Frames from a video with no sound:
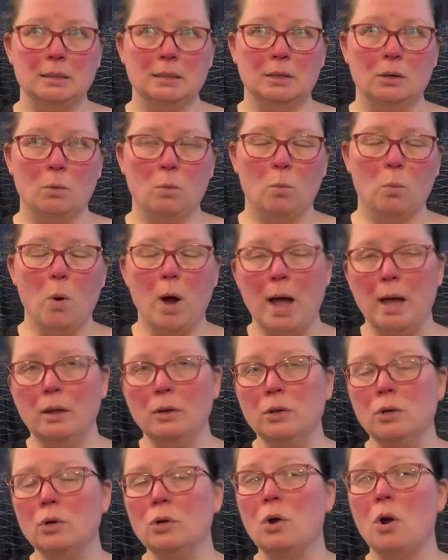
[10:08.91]
while
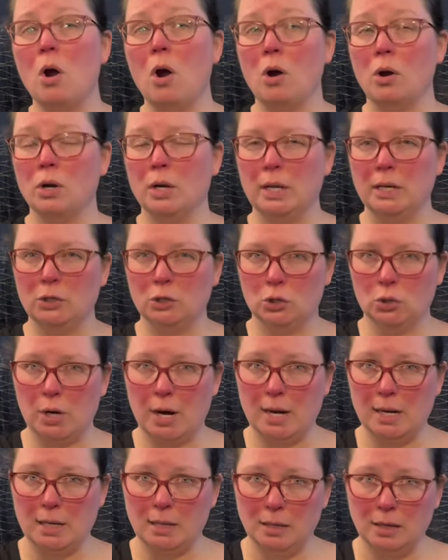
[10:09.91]
you're carding,
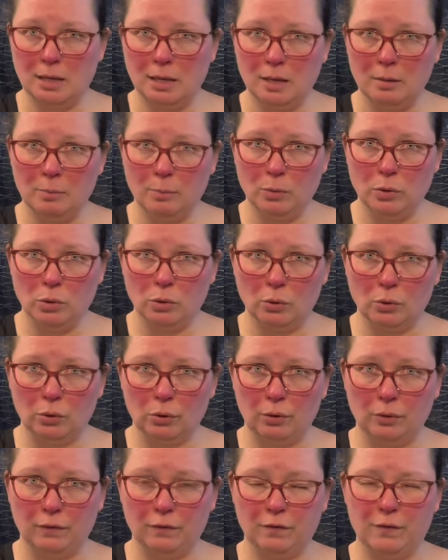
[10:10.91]
try to keep
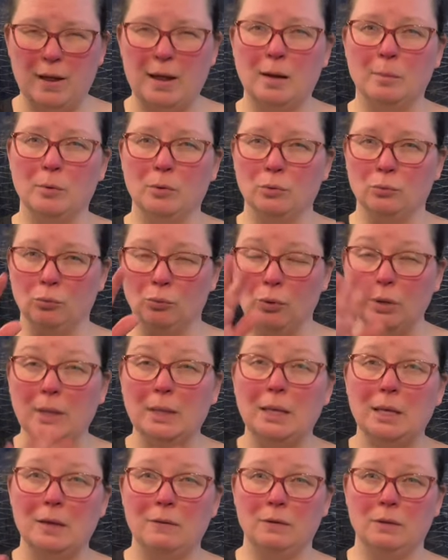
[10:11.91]
your fiber really
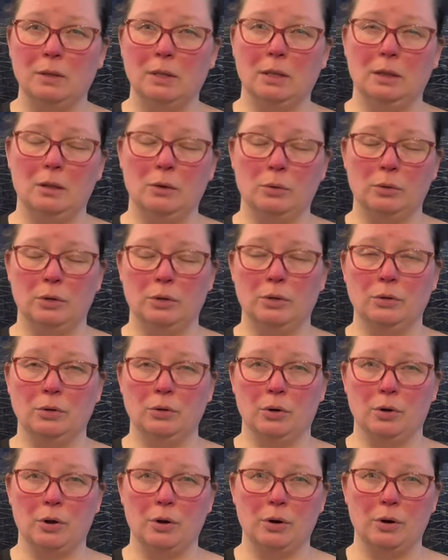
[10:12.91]
evenly loaded on your
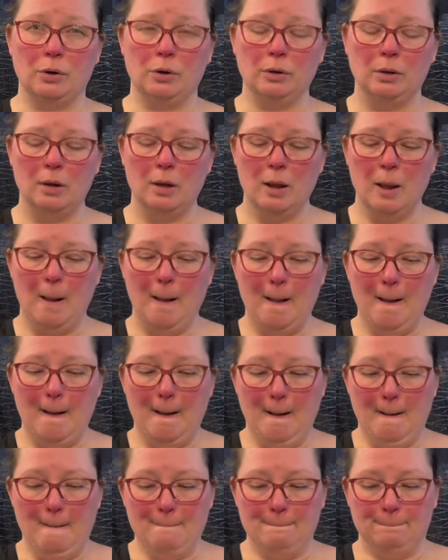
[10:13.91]
card.
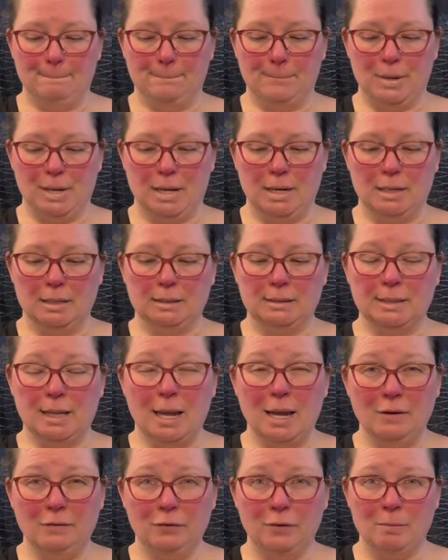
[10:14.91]
But
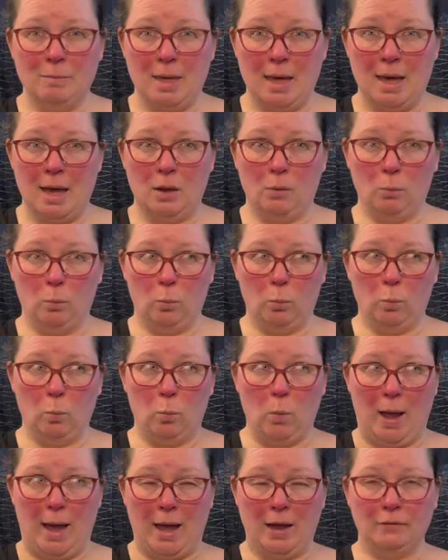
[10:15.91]
aside from that,
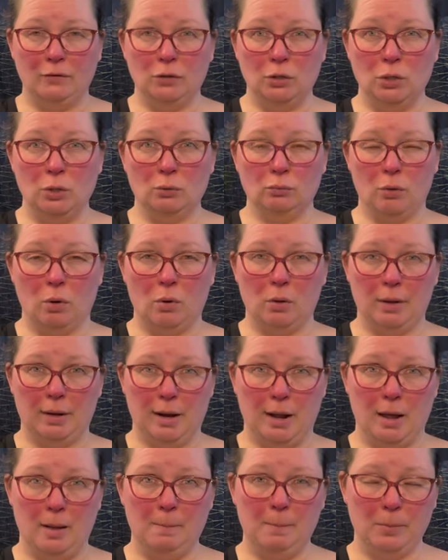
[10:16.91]
after you roll it
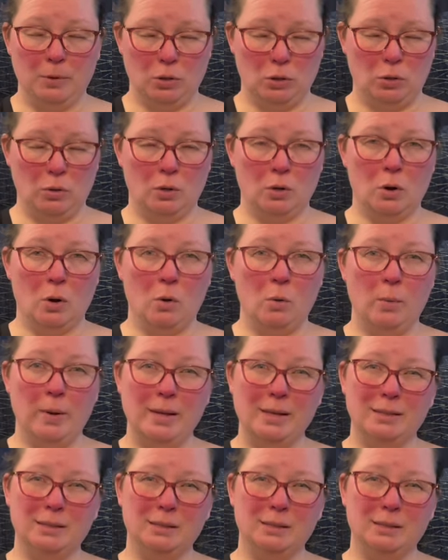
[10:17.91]
up, you can always